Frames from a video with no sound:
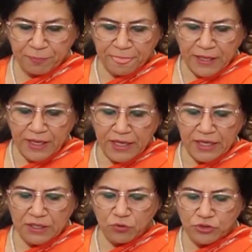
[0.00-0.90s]

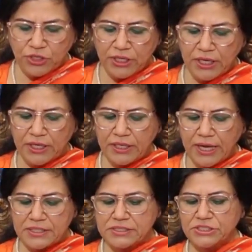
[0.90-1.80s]
Uttarakhand
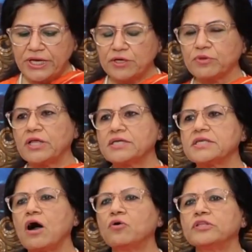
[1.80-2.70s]
has shared with us
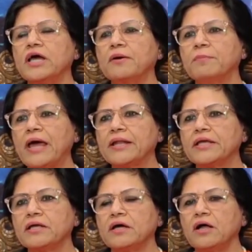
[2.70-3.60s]
how are
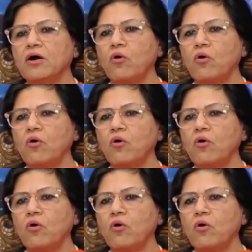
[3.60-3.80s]
planning